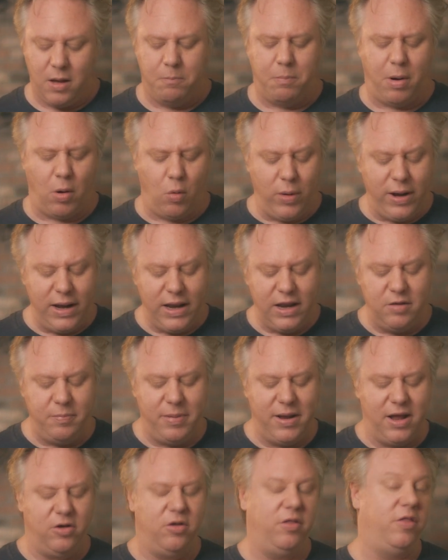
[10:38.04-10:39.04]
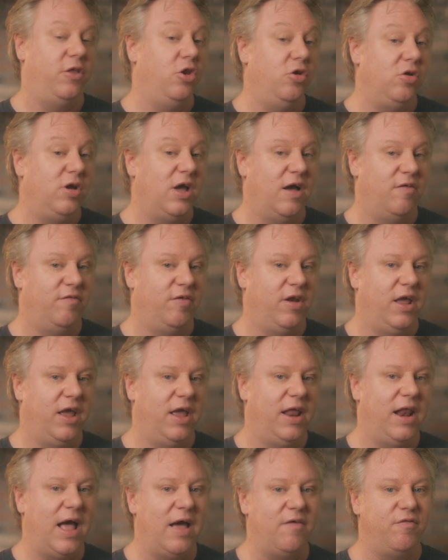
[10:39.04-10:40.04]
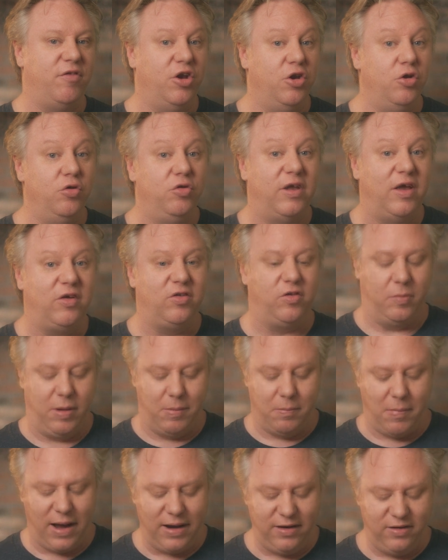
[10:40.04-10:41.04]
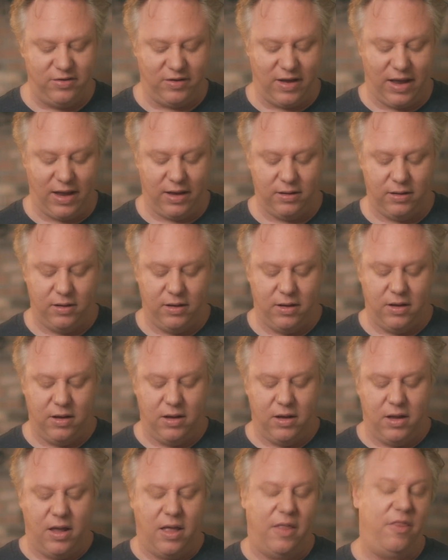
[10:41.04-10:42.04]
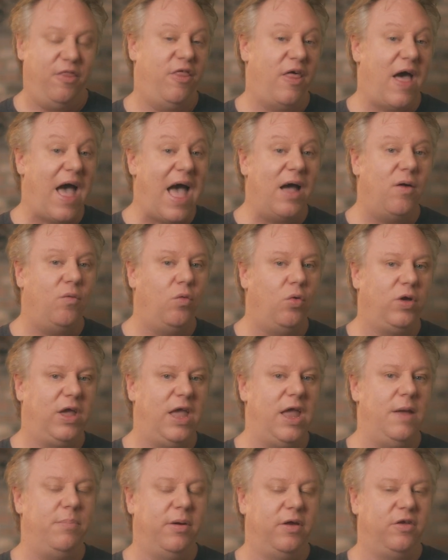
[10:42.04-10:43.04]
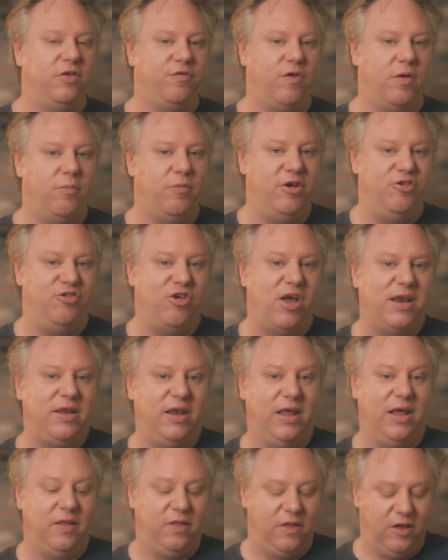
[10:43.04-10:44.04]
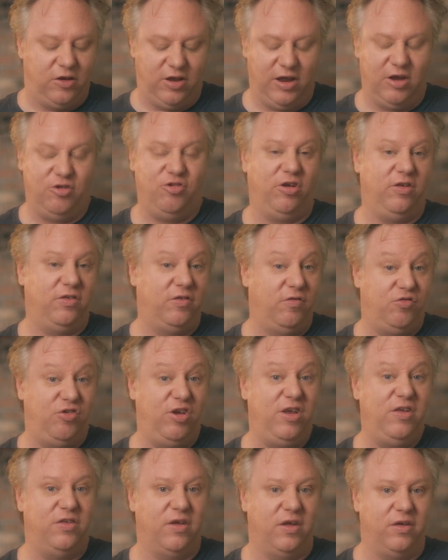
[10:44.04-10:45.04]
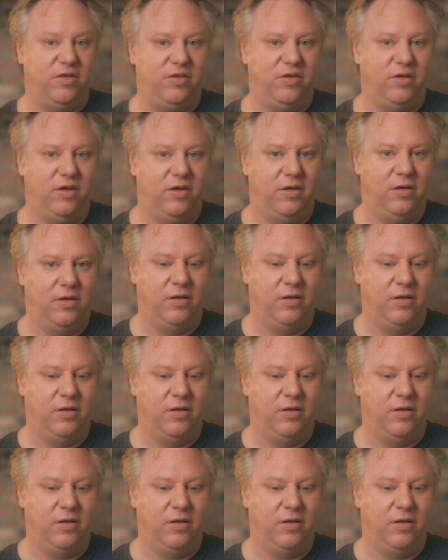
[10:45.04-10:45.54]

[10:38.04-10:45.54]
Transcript: But we need to be under the new covenant and have a New Testament mindset. That will keep us from rejecting the teachings of Jesus.